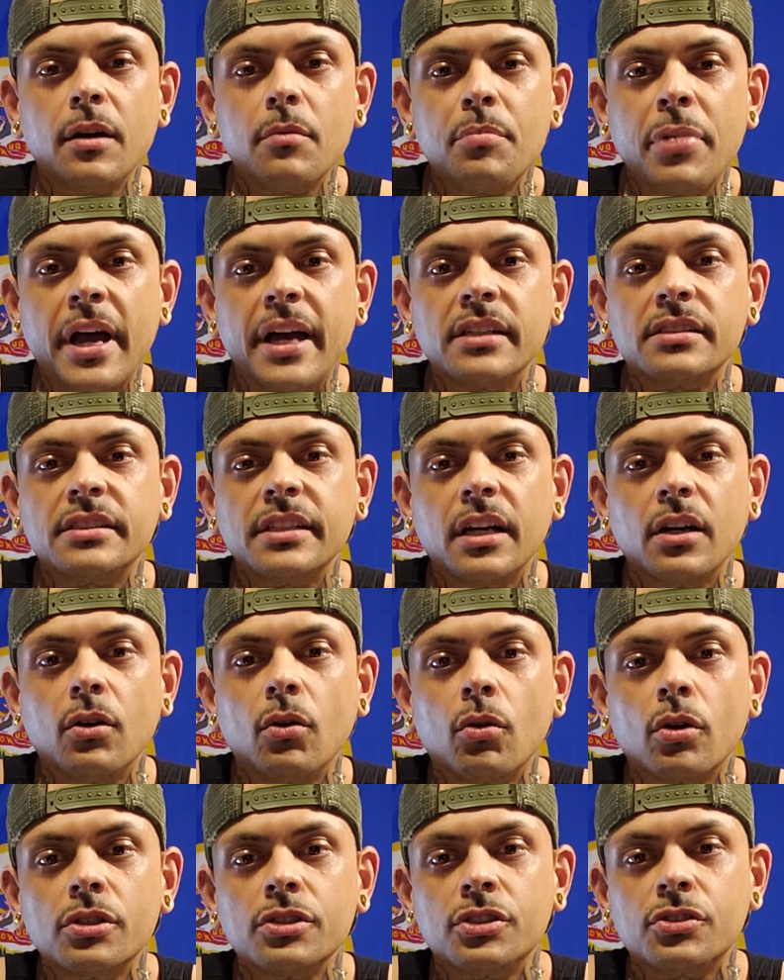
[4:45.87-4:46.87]
pastel
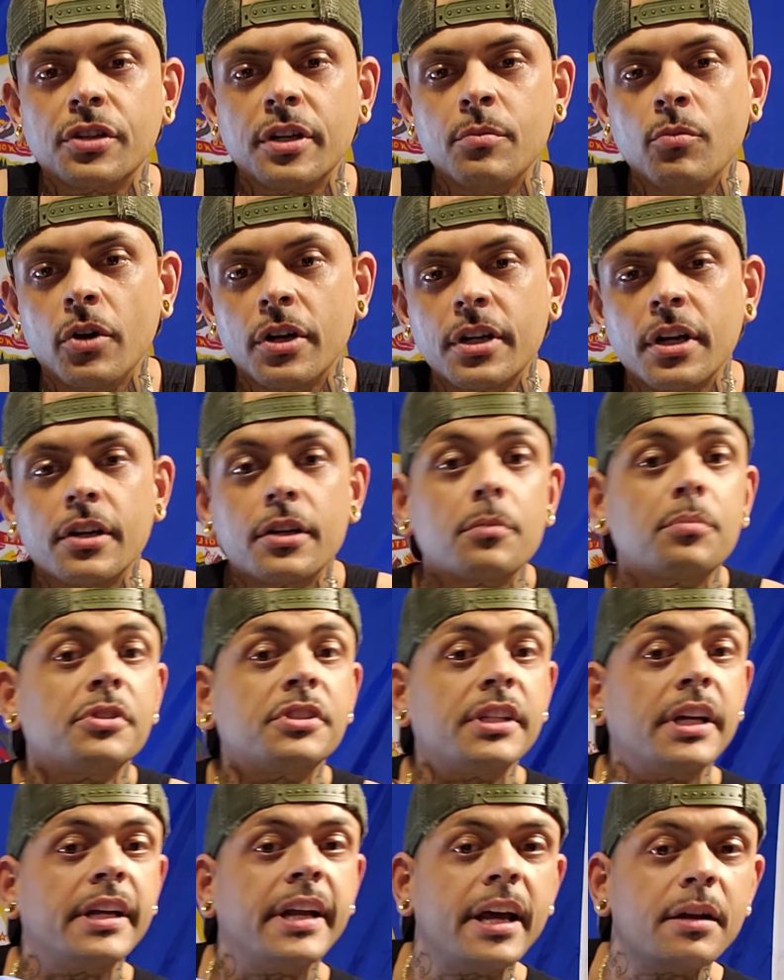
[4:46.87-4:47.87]
orange dream
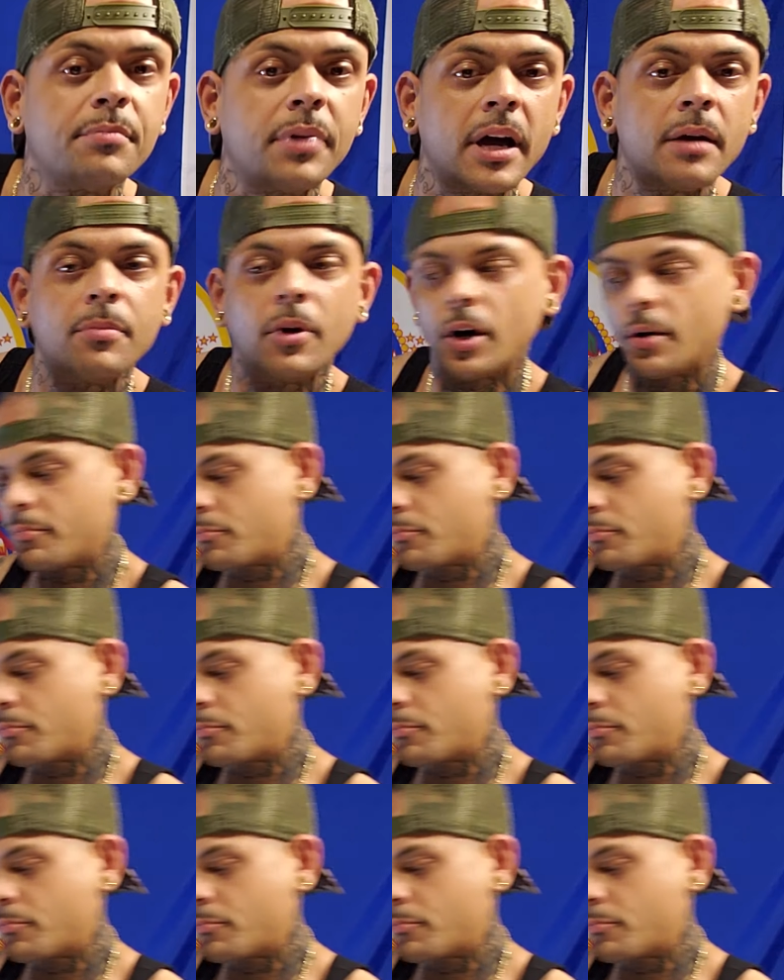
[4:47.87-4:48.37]
100% het piebald.